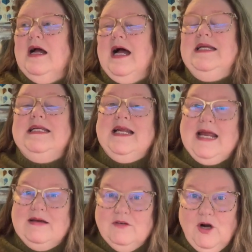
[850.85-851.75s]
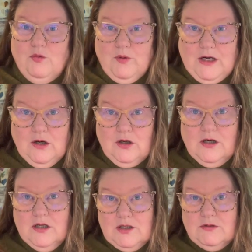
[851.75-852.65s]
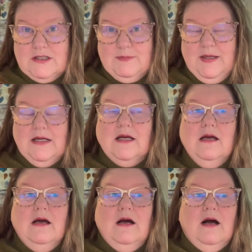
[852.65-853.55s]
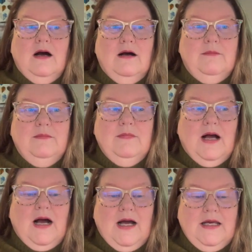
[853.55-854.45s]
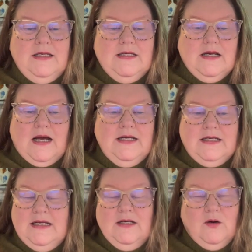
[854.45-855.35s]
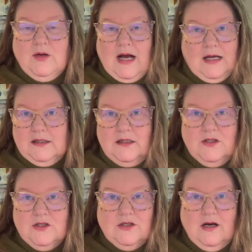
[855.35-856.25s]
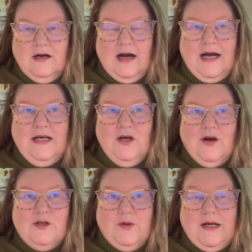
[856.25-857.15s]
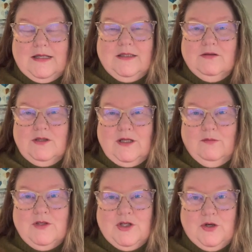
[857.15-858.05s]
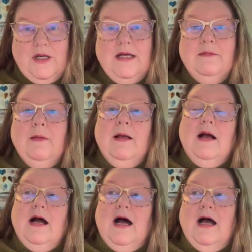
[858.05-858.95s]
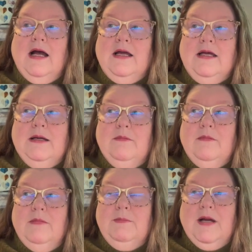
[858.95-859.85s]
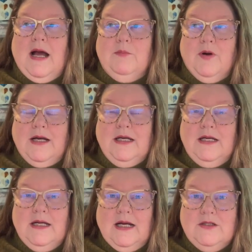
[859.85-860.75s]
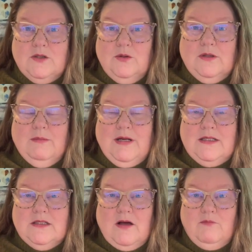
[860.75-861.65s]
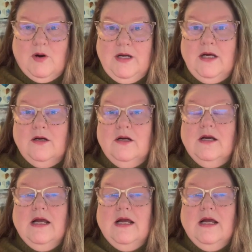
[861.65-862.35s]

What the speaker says: I did not have a career, so to speak. I didn't go to college. I didn't graduate high school till I was 30. I got pregnant in high school in my sophomore year.